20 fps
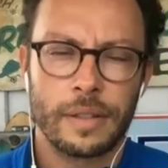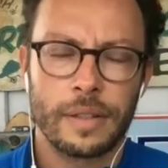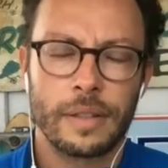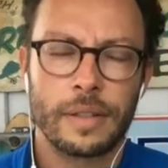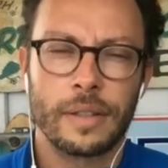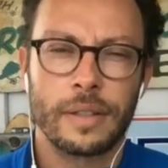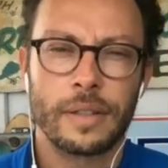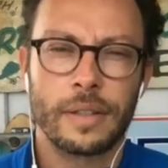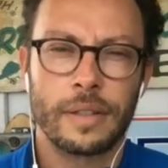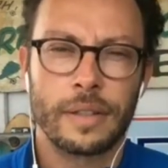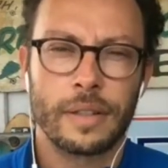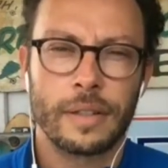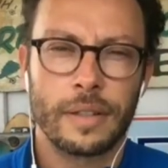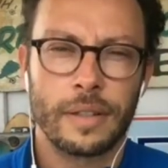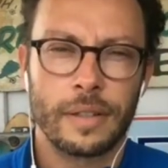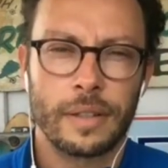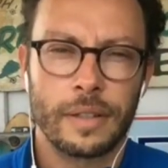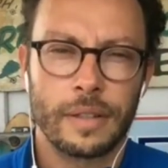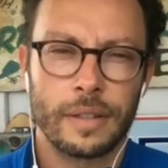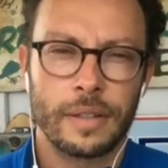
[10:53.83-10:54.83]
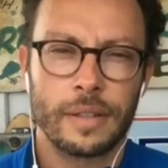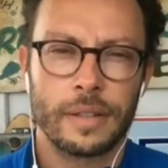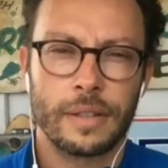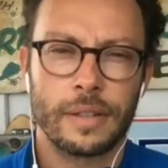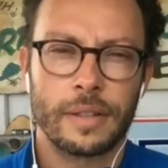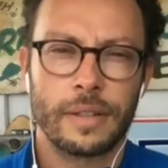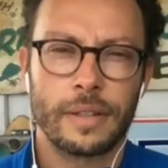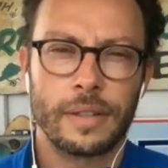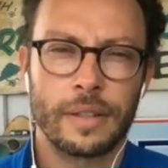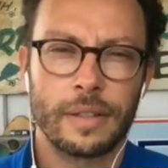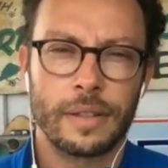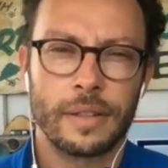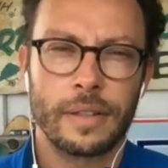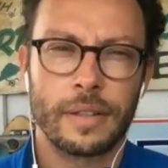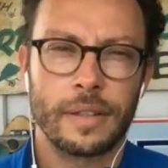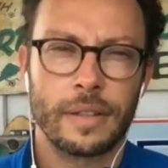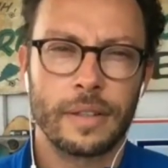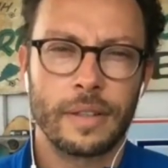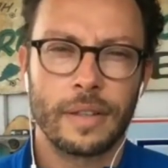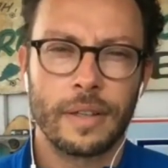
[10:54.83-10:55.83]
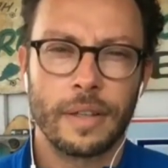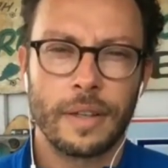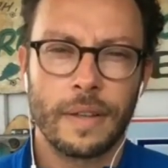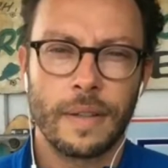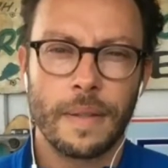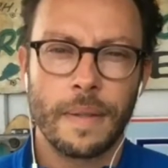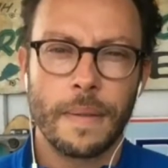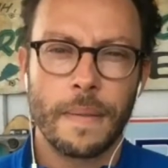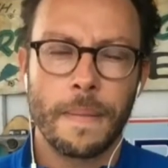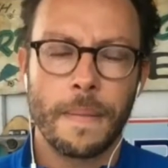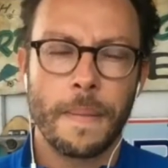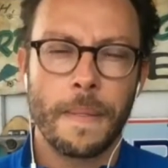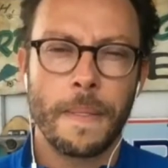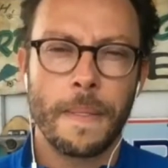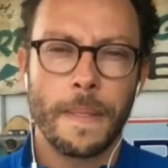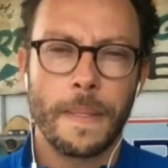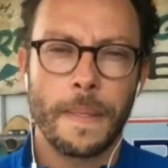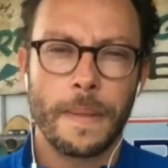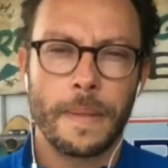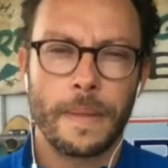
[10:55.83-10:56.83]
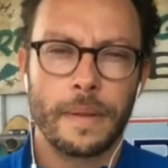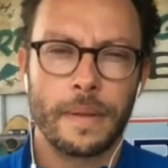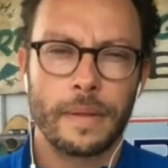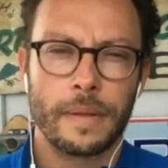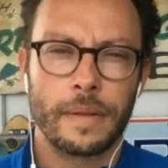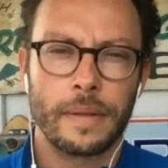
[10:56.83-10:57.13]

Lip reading: This person isn't speaking.